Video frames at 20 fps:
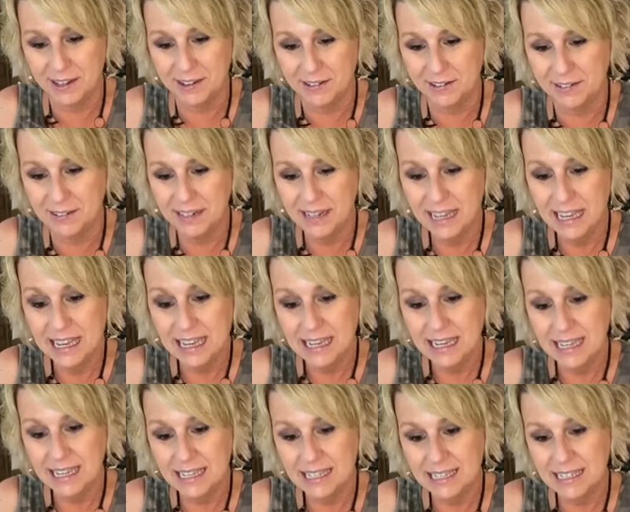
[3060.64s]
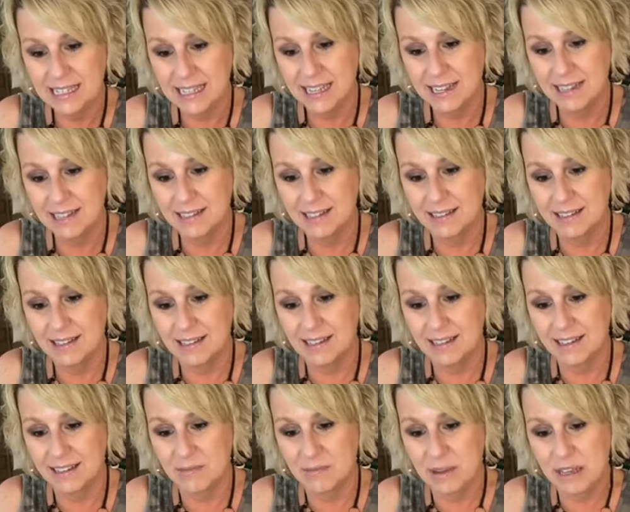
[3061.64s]
know because uh,
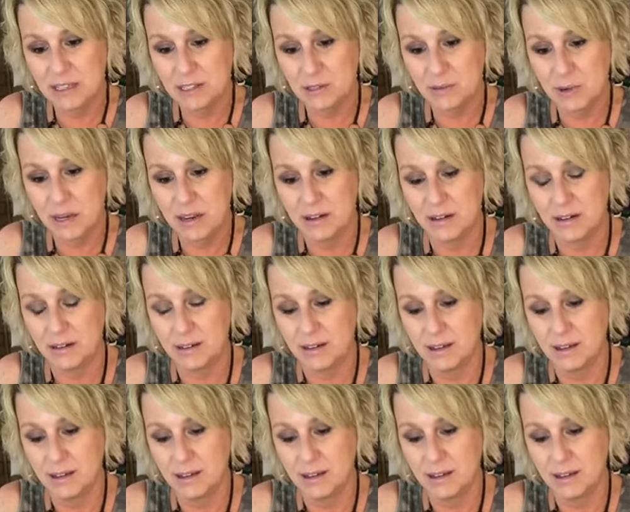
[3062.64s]
my sweet